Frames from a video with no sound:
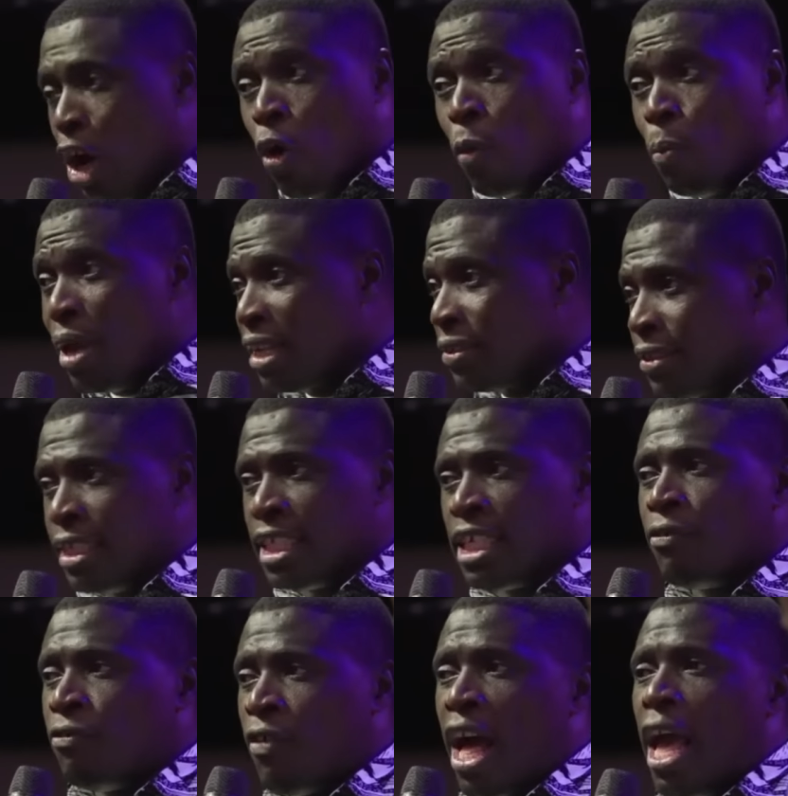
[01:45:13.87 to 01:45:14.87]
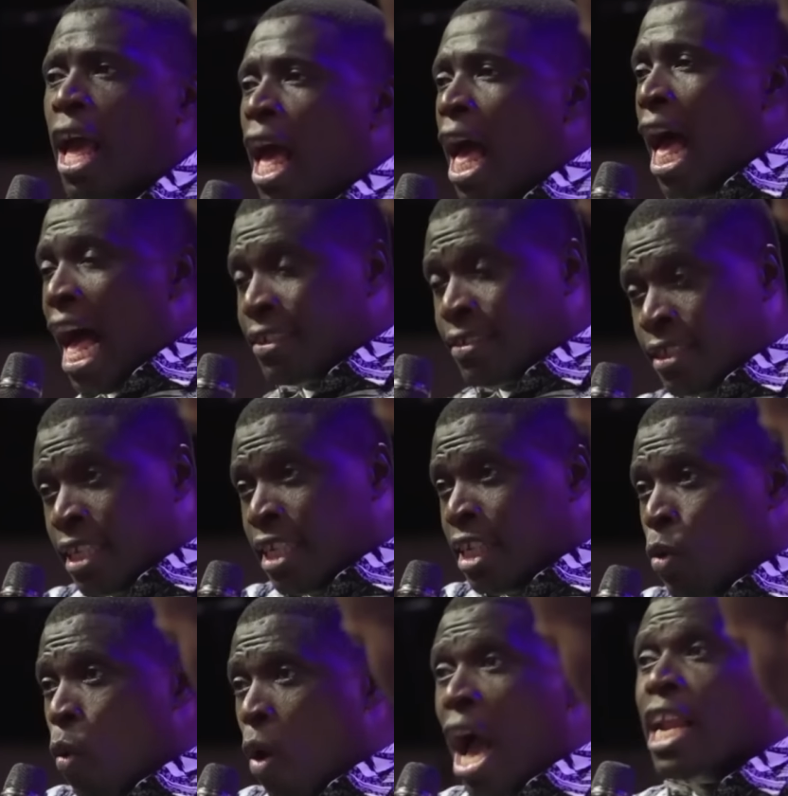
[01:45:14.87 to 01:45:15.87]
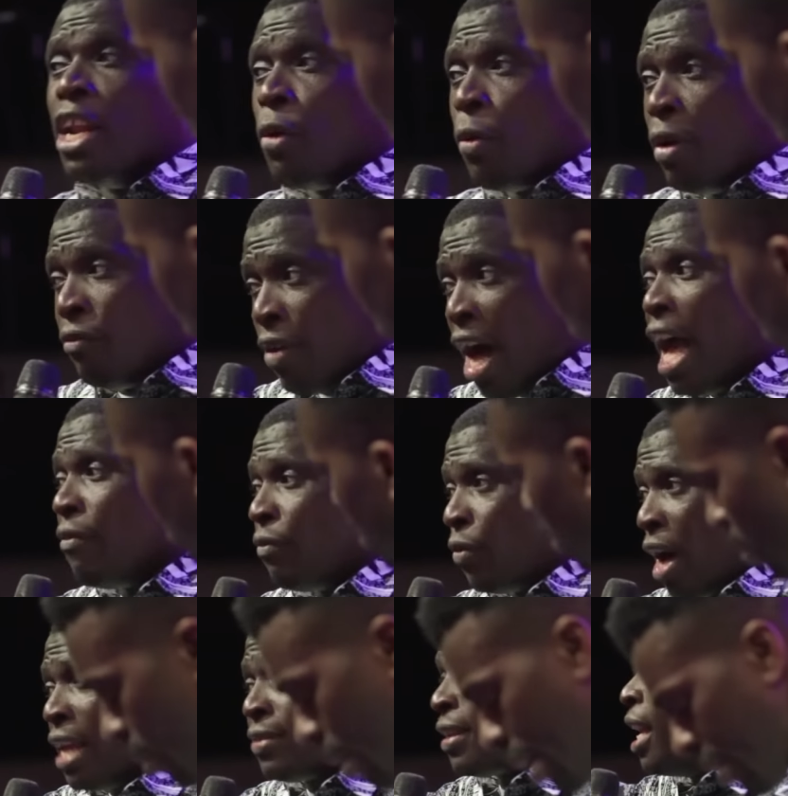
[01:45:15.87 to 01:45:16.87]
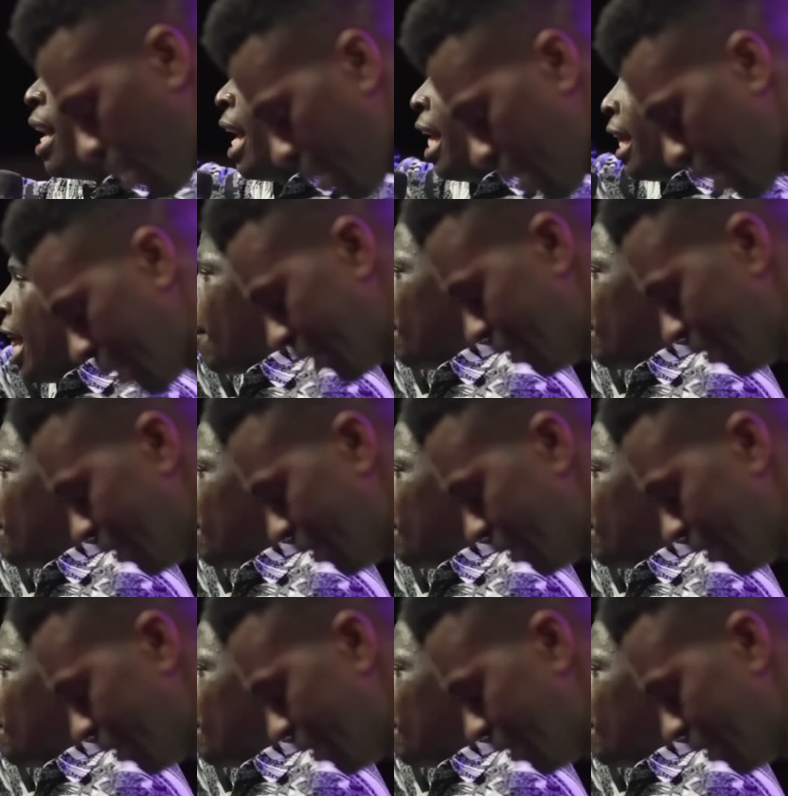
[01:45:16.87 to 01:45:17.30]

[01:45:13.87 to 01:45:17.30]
will be a city-wide revival. I say, there are